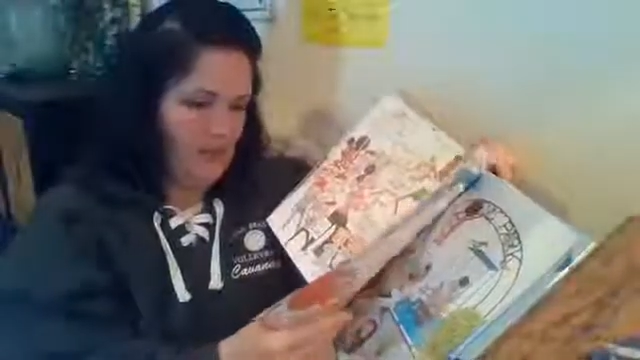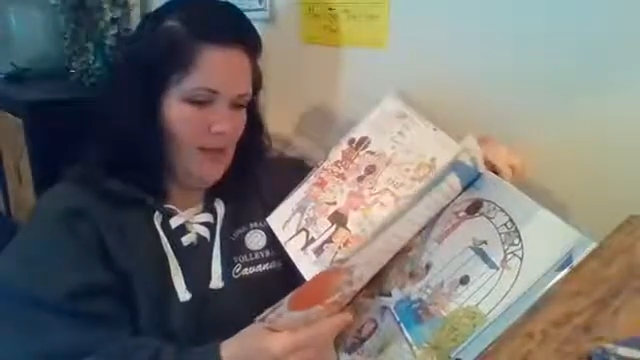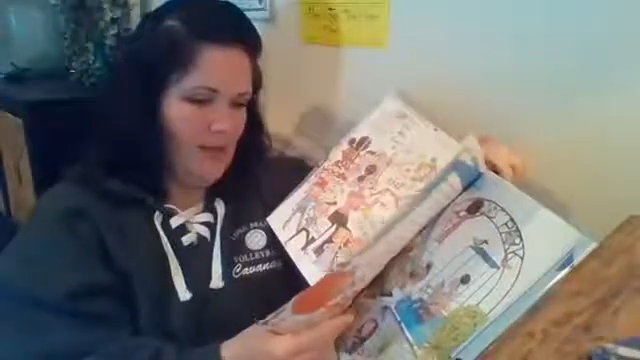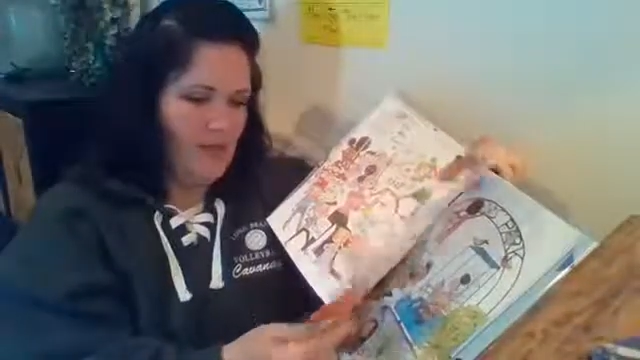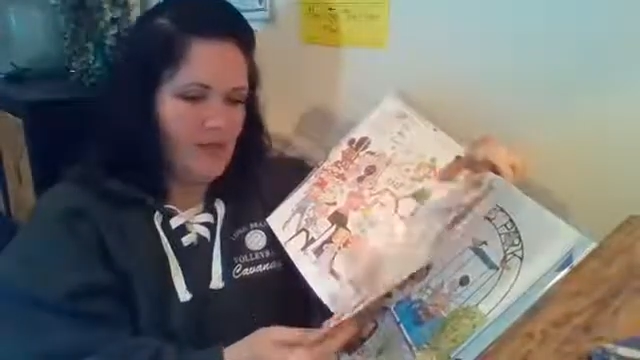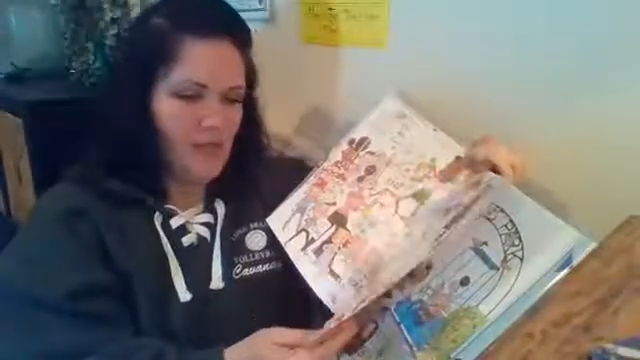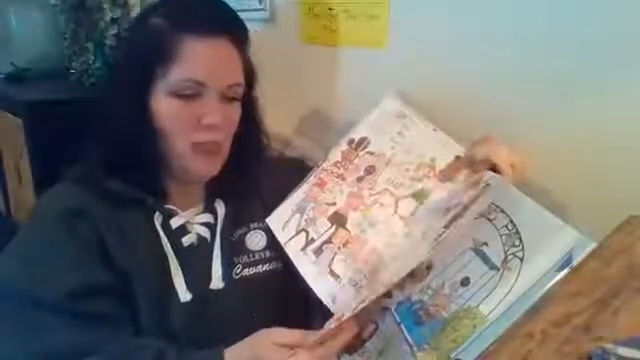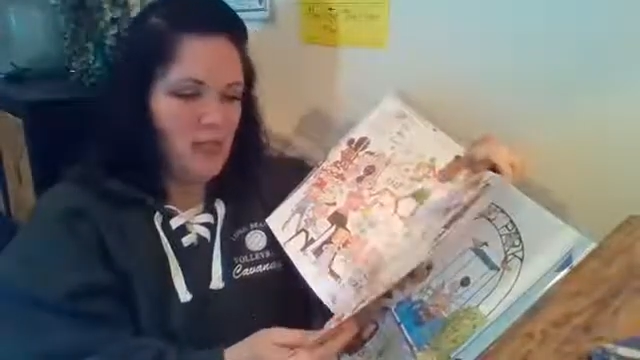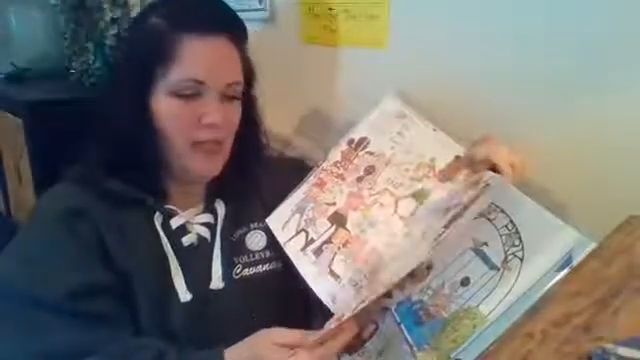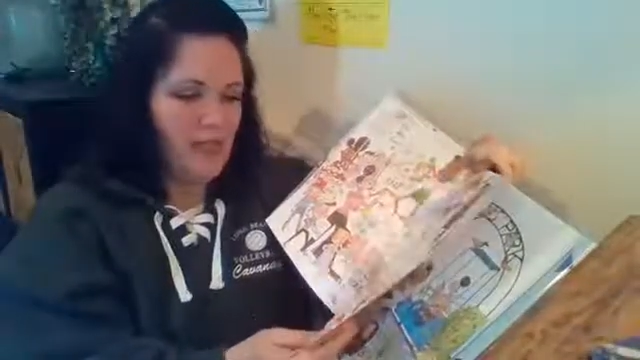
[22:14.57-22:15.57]
It says,
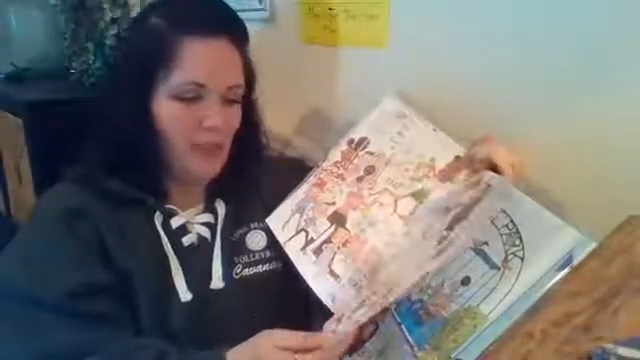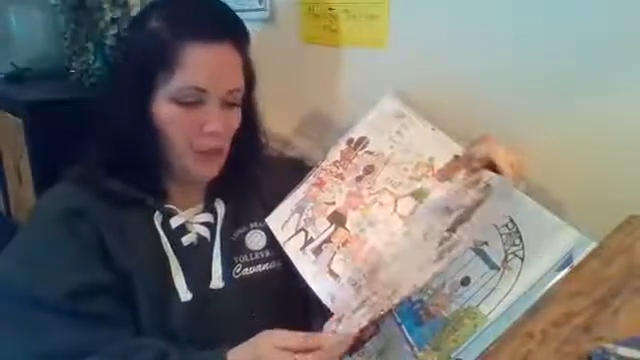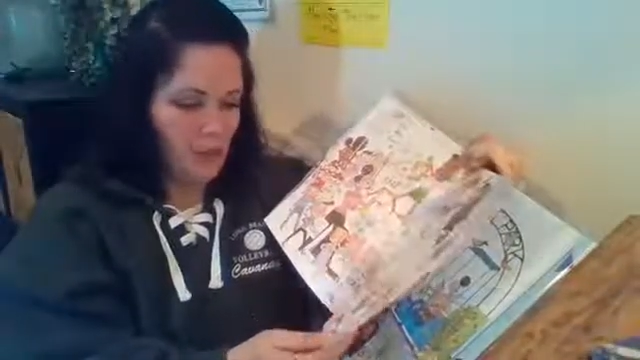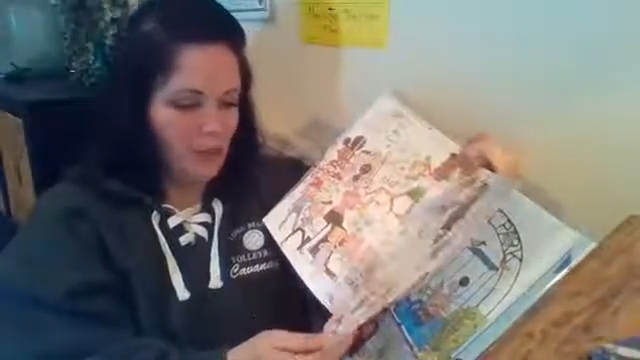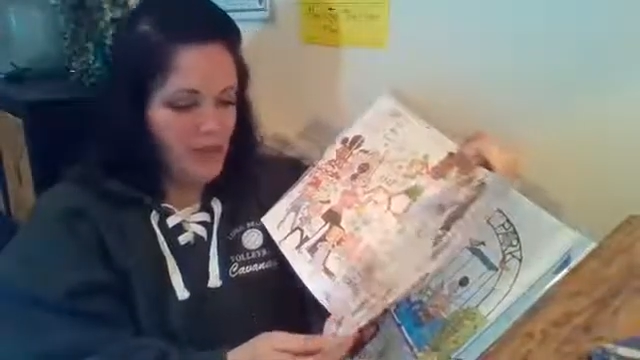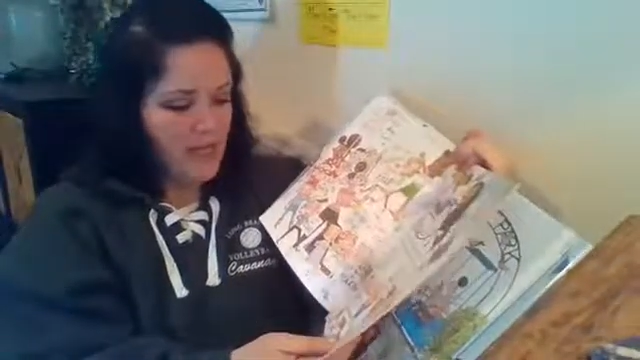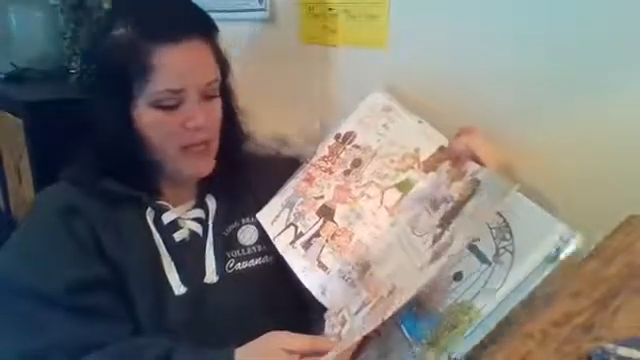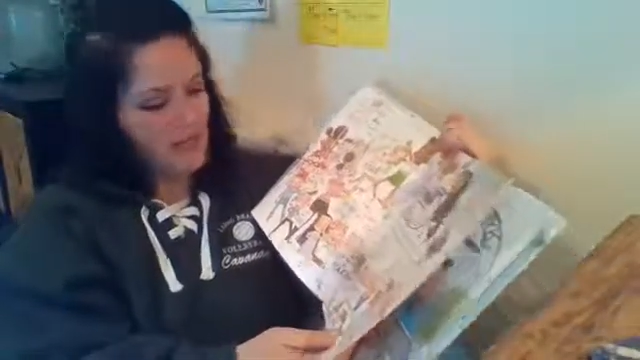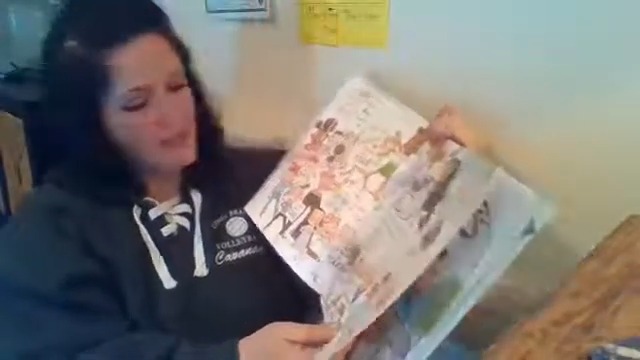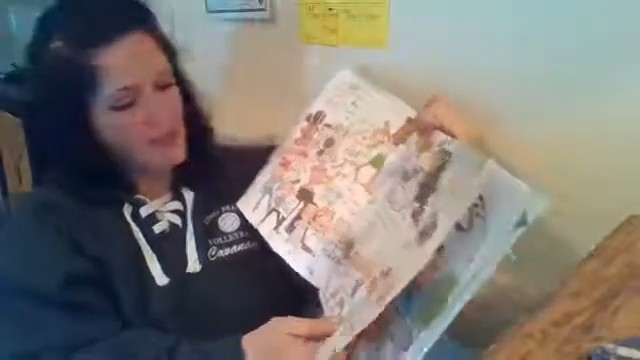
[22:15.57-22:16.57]
we need more
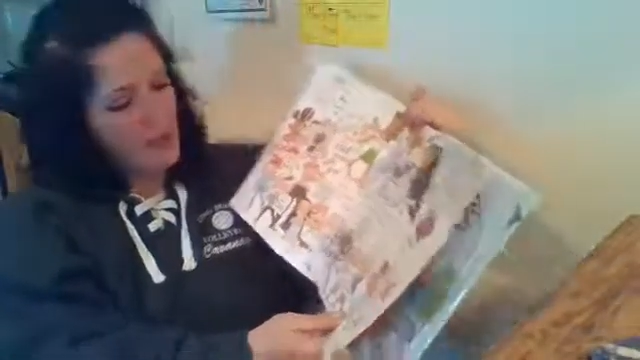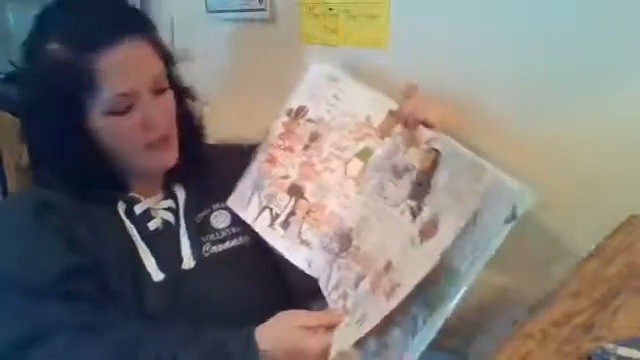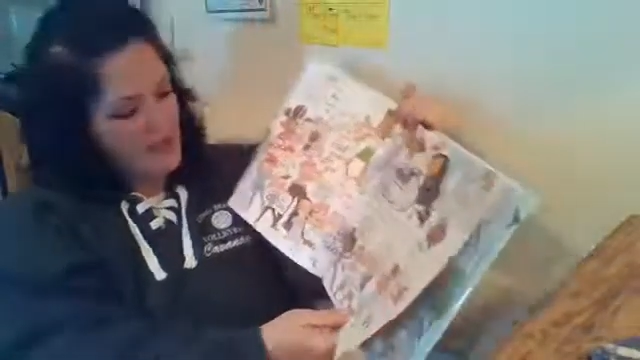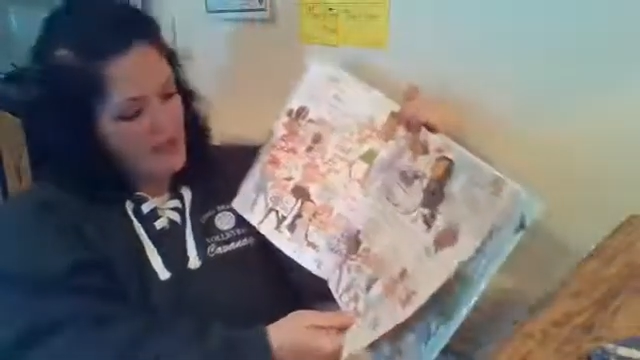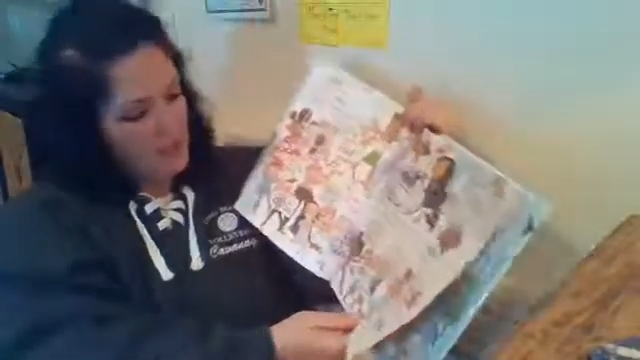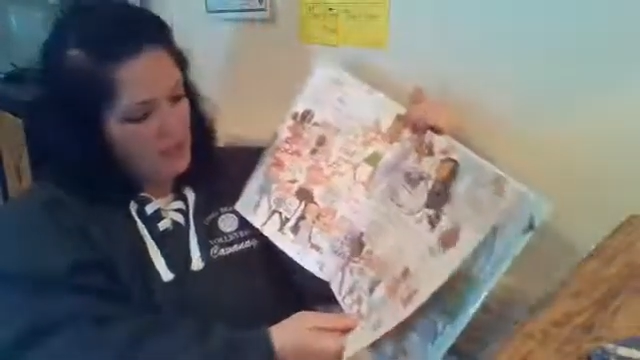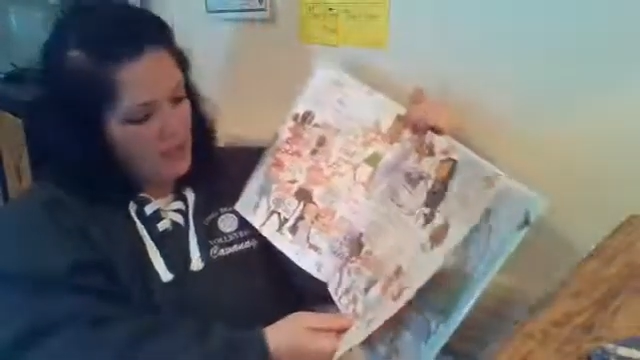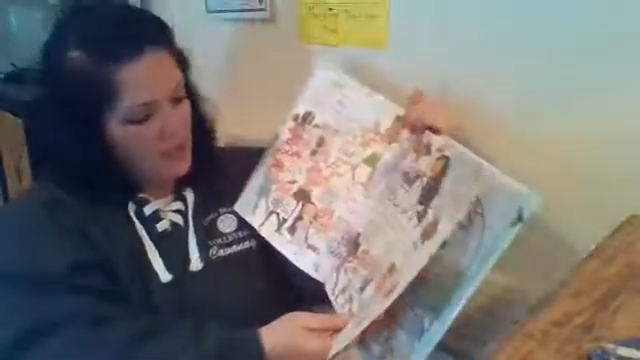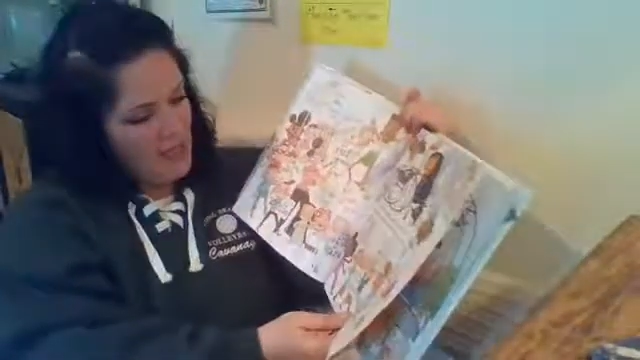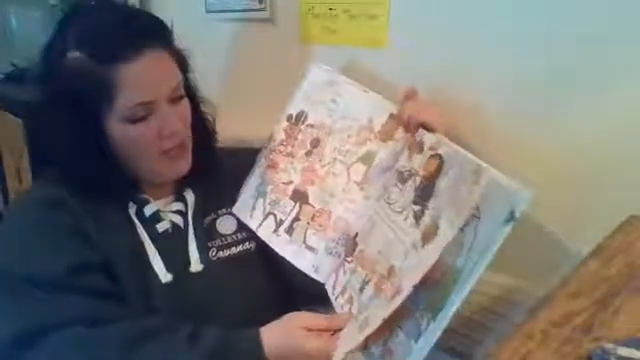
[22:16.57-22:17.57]
green, somewhere that's
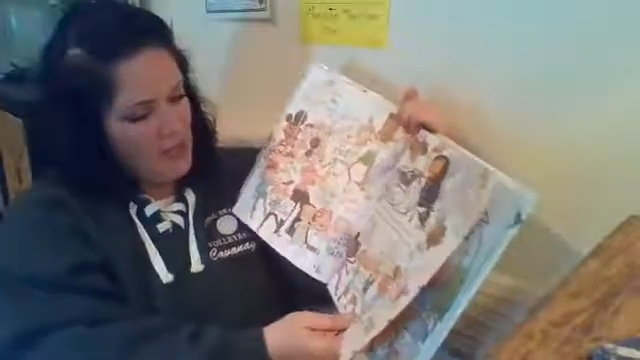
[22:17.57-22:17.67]
green.